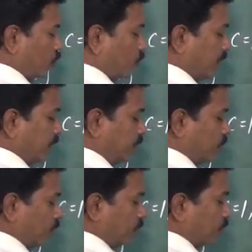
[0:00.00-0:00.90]
2 by 2
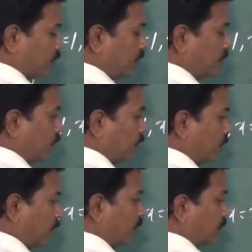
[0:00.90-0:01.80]

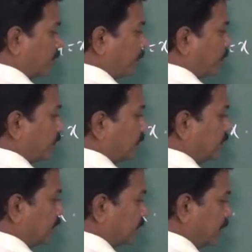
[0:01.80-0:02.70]
or
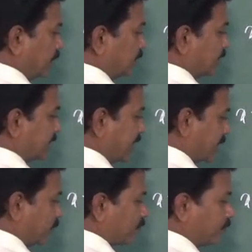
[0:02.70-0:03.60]
nothing is
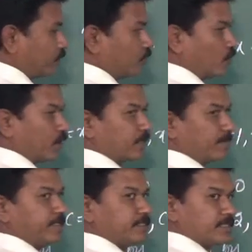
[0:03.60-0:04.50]
taken from 2, what
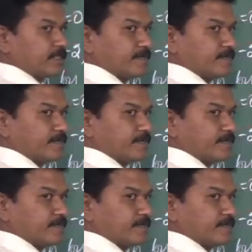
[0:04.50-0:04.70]
remains?